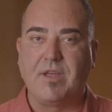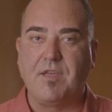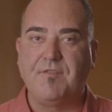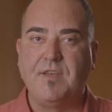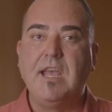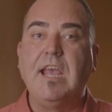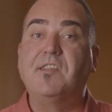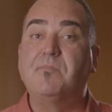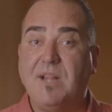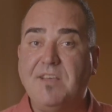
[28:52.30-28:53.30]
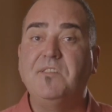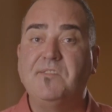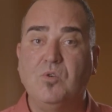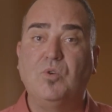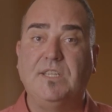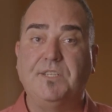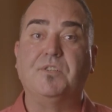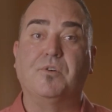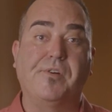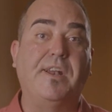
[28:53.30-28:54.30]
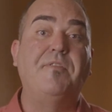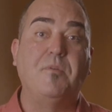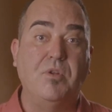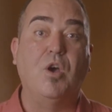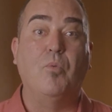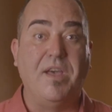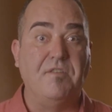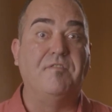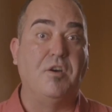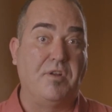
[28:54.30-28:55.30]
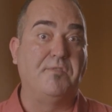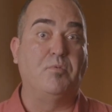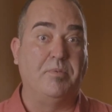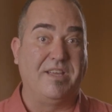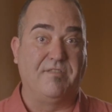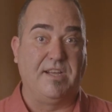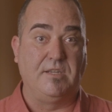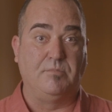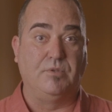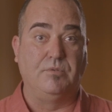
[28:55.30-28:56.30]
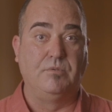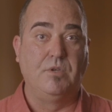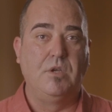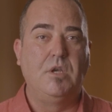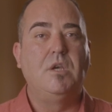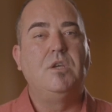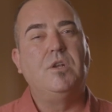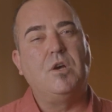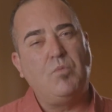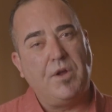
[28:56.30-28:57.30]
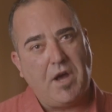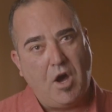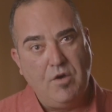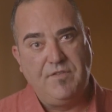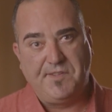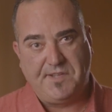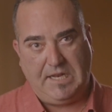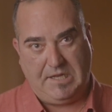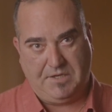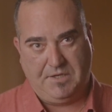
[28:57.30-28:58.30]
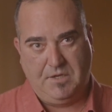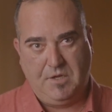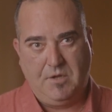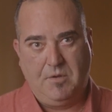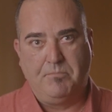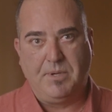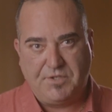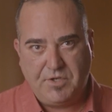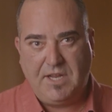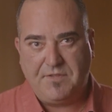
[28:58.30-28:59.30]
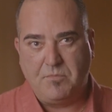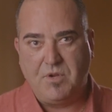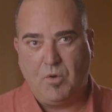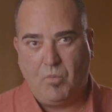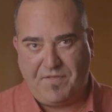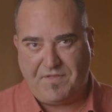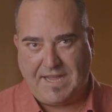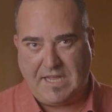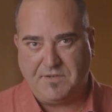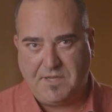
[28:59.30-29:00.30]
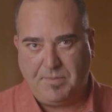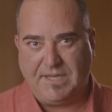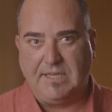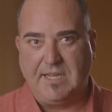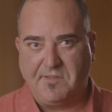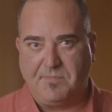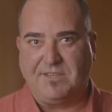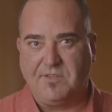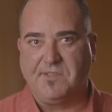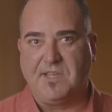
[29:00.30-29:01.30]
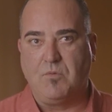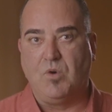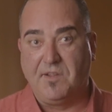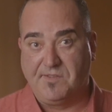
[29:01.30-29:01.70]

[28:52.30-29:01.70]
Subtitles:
Reef, explain the snorkeling tour and let them know when the photos will be available. You don't want to oversell it, but do let them know what they can typically expect to see while